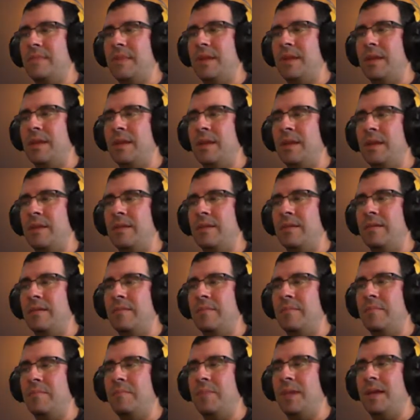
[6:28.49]
I can
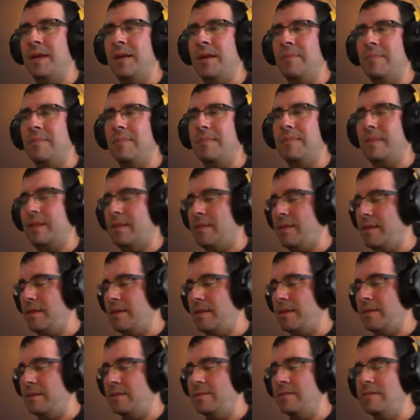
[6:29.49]
pick up
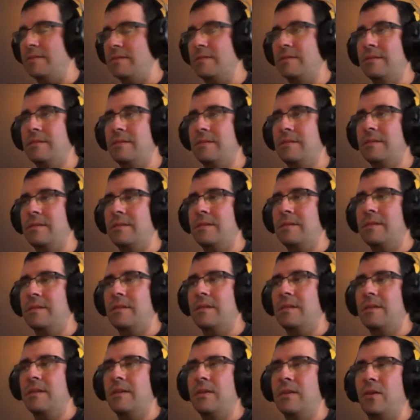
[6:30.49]
things,
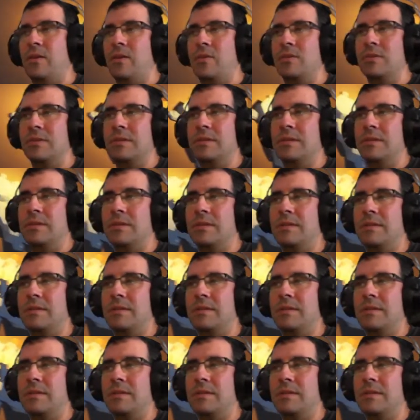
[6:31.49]
close it.